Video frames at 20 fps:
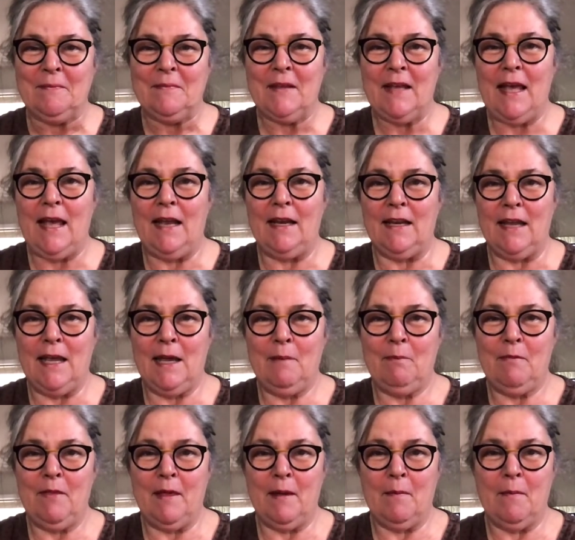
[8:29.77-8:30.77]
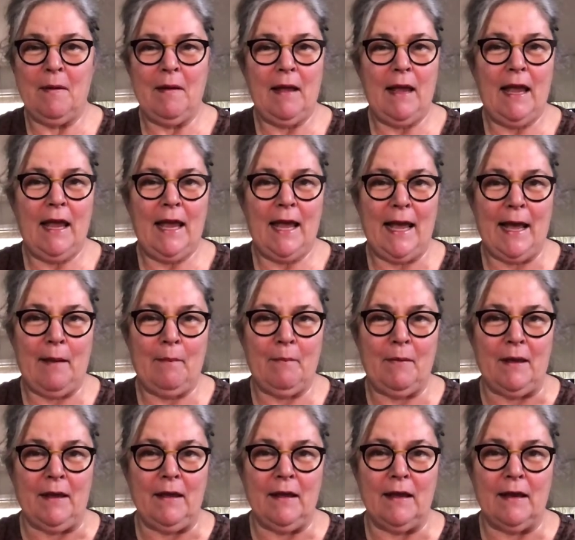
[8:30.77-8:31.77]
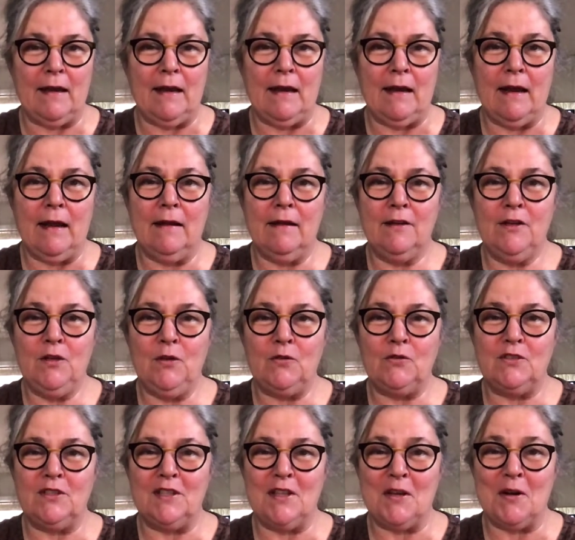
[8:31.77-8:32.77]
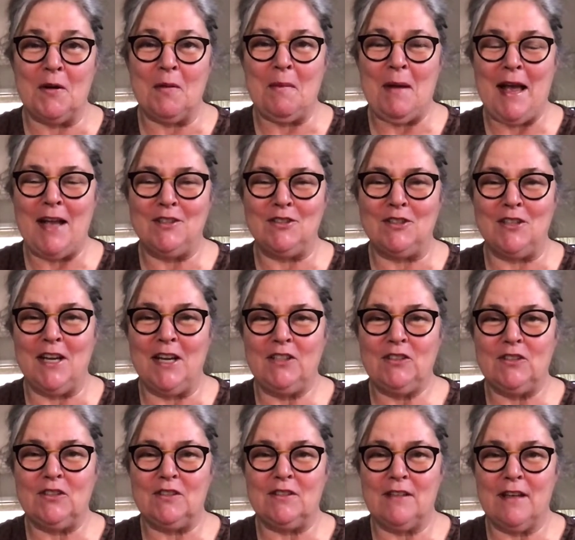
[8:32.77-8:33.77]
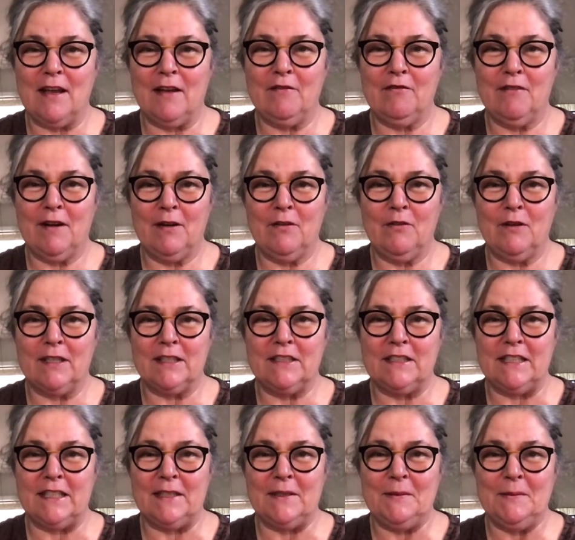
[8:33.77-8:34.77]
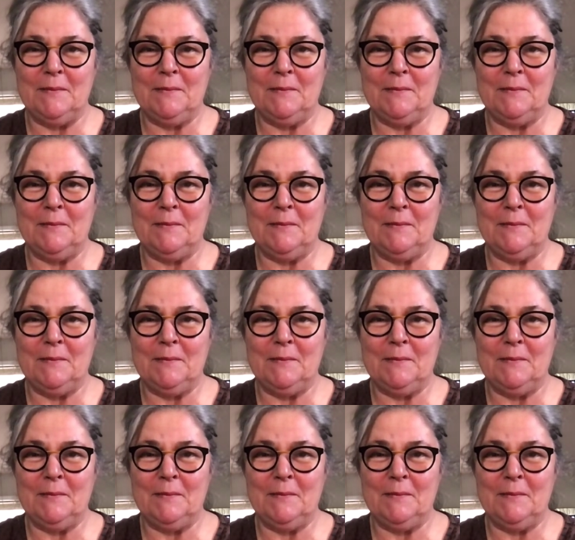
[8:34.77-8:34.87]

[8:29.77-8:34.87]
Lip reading: and keep them happy and using their imaginations like Frederick did.